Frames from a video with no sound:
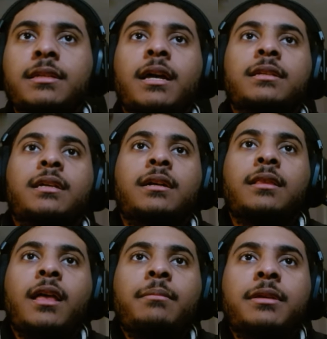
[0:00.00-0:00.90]
status gonna
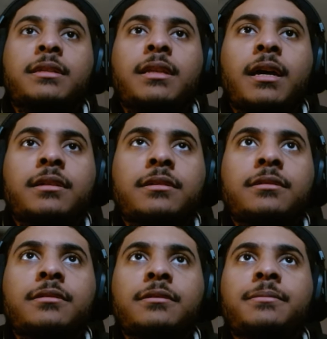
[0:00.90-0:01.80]
climb as he
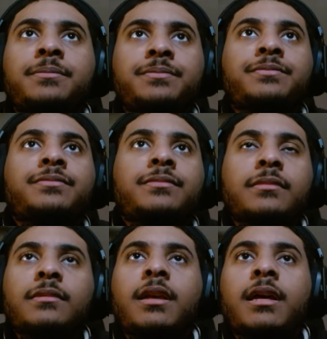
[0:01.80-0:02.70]
dodges.
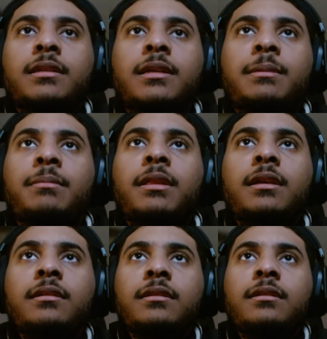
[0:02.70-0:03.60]
18
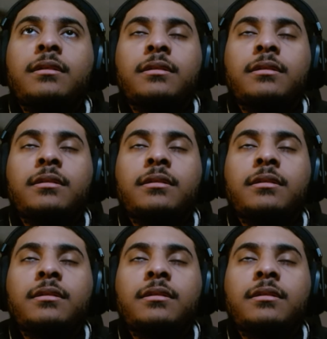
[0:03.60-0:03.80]
million.